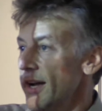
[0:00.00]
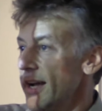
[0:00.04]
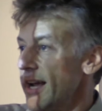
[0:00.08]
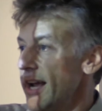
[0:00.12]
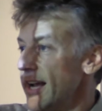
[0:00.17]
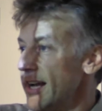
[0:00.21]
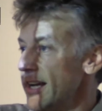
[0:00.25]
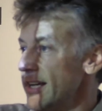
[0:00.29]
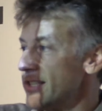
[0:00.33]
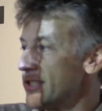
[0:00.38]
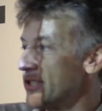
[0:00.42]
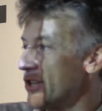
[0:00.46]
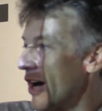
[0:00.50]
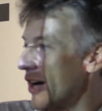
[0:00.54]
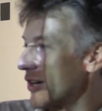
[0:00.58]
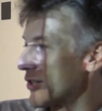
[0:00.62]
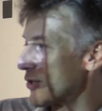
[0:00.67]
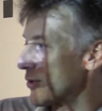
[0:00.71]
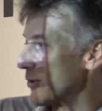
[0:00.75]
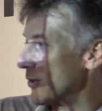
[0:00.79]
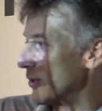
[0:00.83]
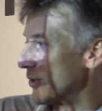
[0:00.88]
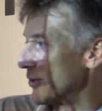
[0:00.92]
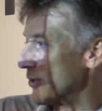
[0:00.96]
a
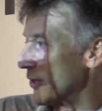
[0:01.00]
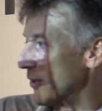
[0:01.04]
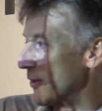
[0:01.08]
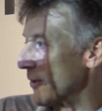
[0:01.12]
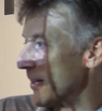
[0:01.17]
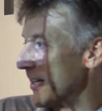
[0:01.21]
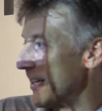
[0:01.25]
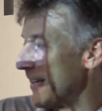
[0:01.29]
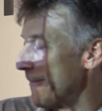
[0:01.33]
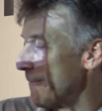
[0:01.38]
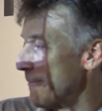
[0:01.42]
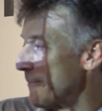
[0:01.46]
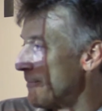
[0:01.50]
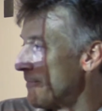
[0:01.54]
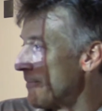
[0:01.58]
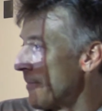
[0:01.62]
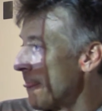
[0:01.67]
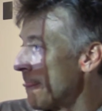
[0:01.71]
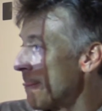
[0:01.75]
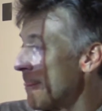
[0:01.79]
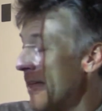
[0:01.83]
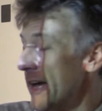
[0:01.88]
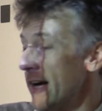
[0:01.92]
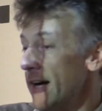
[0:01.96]
doctoral degree.
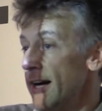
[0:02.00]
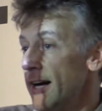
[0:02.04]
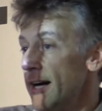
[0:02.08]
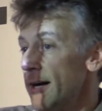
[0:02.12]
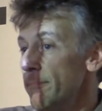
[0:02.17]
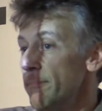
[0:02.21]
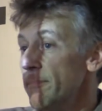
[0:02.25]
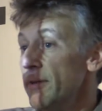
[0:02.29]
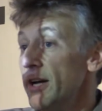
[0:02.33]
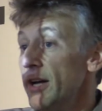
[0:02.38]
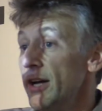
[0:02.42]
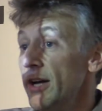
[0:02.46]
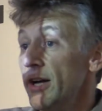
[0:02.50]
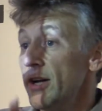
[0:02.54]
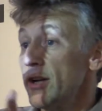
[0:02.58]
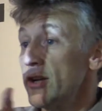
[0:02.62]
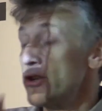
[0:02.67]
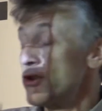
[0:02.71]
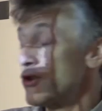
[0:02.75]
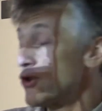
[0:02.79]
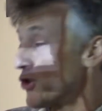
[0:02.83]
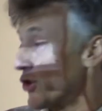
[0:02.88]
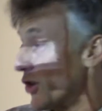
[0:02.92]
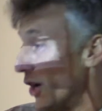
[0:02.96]

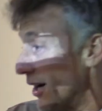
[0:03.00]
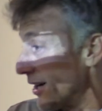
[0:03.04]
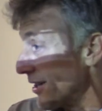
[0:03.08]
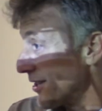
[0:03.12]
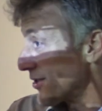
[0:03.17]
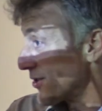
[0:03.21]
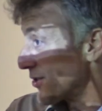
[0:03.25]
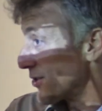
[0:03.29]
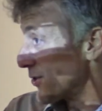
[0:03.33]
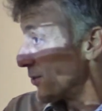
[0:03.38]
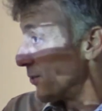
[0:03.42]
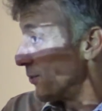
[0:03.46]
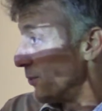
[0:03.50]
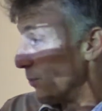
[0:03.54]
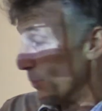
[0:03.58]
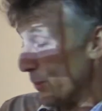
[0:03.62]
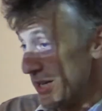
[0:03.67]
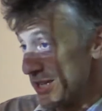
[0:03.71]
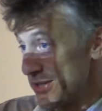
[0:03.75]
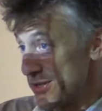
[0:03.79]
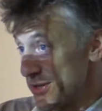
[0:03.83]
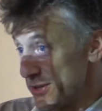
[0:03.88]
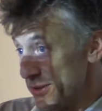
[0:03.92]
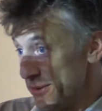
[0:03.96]
Chuck's
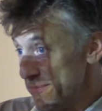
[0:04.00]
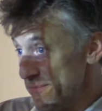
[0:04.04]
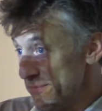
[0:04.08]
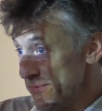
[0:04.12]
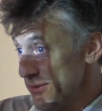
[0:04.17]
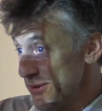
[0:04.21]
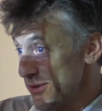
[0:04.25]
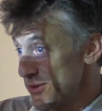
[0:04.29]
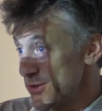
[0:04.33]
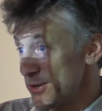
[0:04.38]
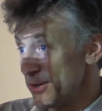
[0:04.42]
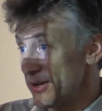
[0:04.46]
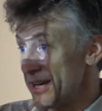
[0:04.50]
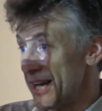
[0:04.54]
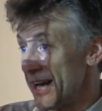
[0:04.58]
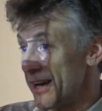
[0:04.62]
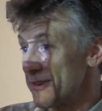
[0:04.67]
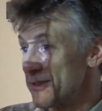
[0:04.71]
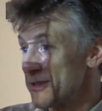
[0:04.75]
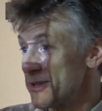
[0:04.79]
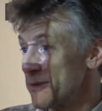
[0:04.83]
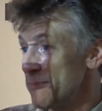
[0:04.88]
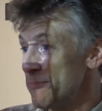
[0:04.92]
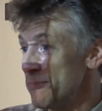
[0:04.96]
wisdom turned
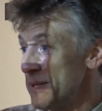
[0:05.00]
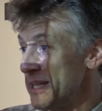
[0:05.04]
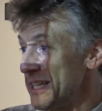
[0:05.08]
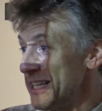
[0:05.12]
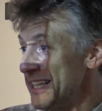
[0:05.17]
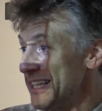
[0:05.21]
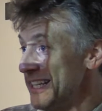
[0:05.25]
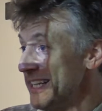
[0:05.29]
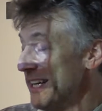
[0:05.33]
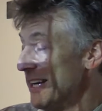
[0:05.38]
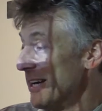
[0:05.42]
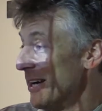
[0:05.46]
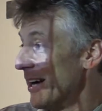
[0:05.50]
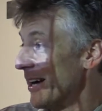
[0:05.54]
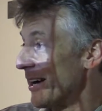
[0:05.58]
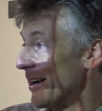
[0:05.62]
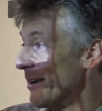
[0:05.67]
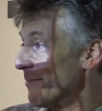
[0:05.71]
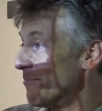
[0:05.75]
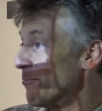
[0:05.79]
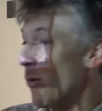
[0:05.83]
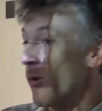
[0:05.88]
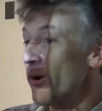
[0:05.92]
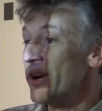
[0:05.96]
out to be
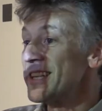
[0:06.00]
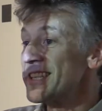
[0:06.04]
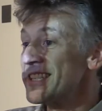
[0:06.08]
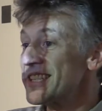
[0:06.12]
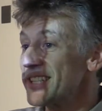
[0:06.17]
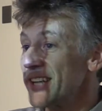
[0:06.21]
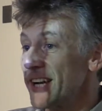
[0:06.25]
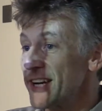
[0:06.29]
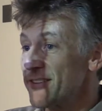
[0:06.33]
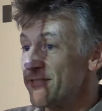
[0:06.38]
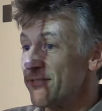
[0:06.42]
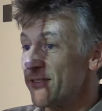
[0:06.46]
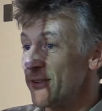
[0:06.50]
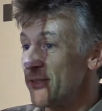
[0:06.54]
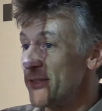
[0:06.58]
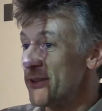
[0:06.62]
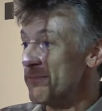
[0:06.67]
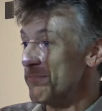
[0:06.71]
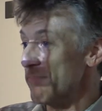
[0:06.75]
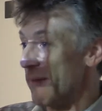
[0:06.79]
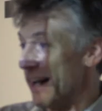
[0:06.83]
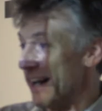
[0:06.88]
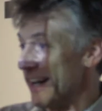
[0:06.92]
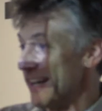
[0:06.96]
more insightful
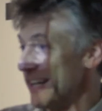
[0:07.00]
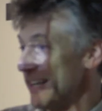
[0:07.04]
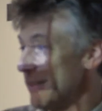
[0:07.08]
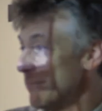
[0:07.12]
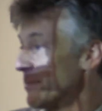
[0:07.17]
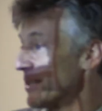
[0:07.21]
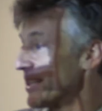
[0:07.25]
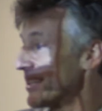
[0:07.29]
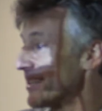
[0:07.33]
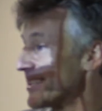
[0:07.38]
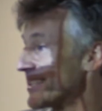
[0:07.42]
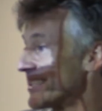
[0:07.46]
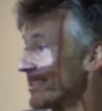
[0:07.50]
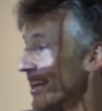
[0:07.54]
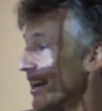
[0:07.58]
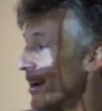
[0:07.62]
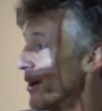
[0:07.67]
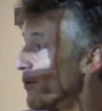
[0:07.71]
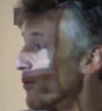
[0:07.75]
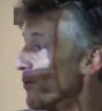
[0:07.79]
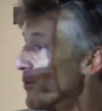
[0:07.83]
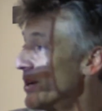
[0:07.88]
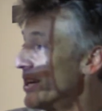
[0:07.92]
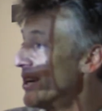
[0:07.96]
than mine because
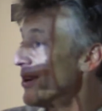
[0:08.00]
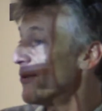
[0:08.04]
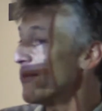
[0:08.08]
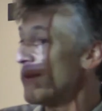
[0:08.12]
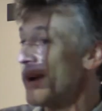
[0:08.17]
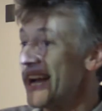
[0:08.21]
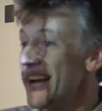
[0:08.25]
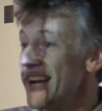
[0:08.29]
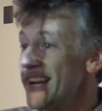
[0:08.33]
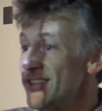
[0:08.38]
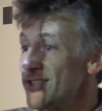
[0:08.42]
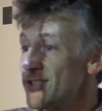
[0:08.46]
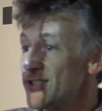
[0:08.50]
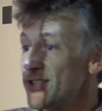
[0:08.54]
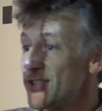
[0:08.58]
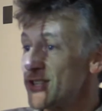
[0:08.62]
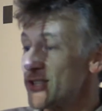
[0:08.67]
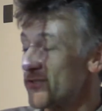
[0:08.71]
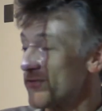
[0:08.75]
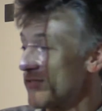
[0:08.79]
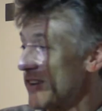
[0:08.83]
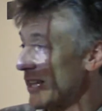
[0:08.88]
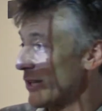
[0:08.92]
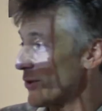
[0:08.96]
Dan rearranged
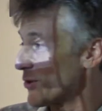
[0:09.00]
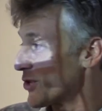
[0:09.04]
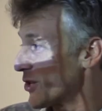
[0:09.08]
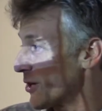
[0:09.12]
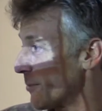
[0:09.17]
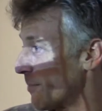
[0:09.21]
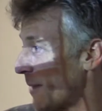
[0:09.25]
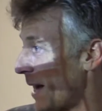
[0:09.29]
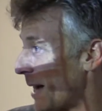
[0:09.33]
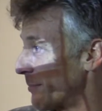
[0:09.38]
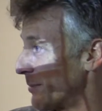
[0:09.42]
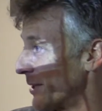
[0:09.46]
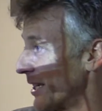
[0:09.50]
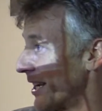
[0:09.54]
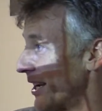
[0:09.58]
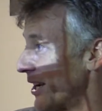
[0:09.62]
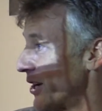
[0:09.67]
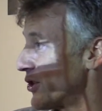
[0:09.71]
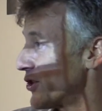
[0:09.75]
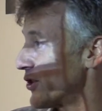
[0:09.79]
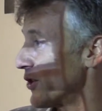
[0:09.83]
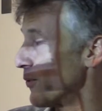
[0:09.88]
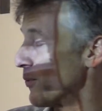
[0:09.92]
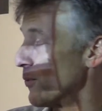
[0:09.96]
his fellowship
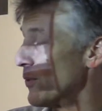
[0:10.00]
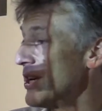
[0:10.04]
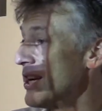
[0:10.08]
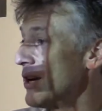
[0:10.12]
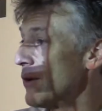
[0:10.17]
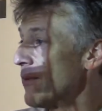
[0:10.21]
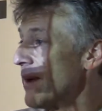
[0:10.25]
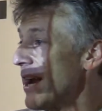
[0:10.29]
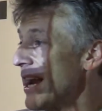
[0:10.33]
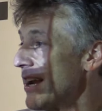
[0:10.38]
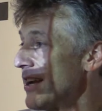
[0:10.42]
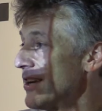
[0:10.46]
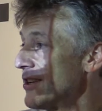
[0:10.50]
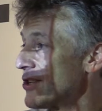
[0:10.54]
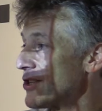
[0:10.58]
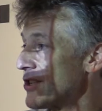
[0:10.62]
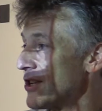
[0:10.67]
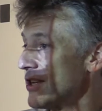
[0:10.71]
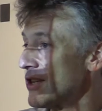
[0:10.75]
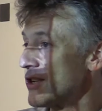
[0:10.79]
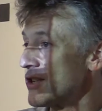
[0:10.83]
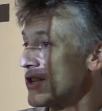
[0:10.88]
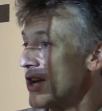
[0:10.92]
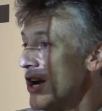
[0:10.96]
application, rearranged
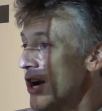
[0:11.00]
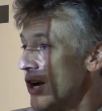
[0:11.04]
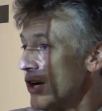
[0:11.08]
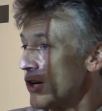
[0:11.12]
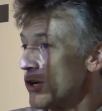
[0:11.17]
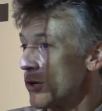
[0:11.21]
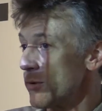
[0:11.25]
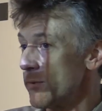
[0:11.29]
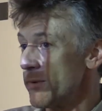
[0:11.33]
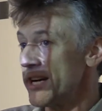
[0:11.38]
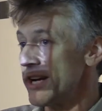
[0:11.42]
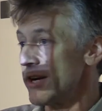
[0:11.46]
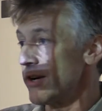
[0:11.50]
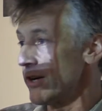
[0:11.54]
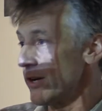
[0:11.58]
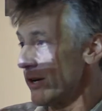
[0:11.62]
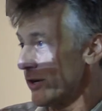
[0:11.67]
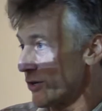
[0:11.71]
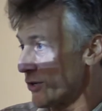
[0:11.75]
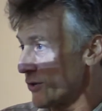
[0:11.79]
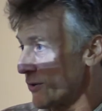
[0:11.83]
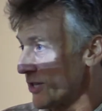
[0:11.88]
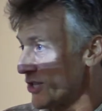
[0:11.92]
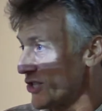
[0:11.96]
his
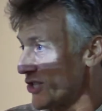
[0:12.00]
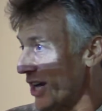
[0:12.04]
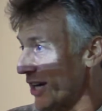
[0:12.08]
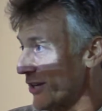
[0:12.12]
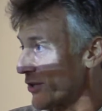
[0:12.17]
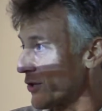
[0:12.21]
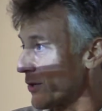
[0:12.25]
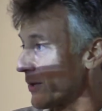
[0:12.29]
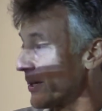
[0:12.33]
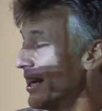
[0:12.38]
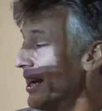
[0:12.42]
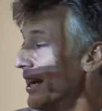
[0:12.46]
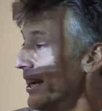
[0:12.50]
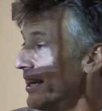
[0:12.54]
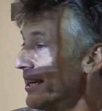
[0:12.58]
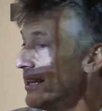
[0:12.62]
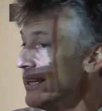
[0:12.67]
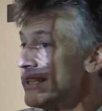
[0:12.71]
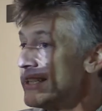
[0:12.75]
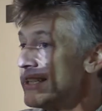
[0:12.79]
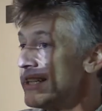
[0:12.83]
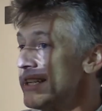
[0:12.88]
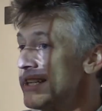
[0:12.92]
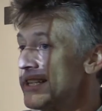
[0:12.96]
career trajectory. He
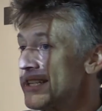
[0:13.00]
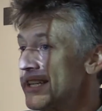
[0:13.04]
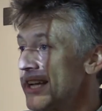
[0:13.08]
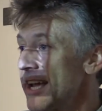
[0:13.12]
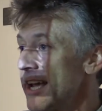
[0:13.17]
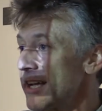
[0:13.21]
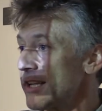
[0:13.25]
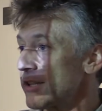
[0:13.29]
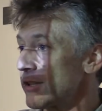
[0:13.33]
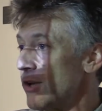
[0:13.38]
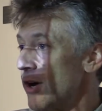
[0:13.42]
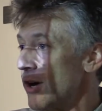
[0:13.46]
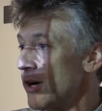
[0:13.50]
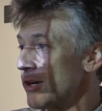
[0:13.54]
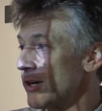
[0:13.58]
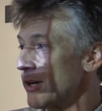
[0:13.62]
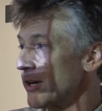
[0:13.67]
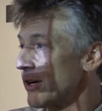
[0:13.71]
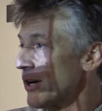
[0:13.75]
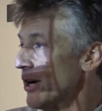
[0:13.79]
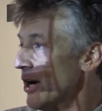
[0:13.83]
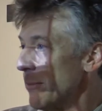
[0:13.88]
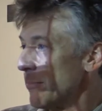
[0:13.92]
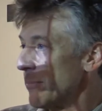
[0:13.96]
did take
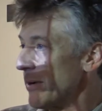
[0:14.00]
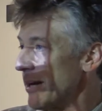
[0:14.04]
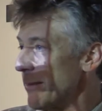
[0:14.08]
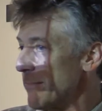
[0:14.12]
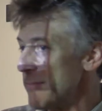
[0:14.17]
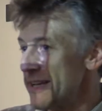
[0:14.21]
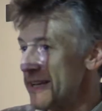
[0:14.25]
longer, but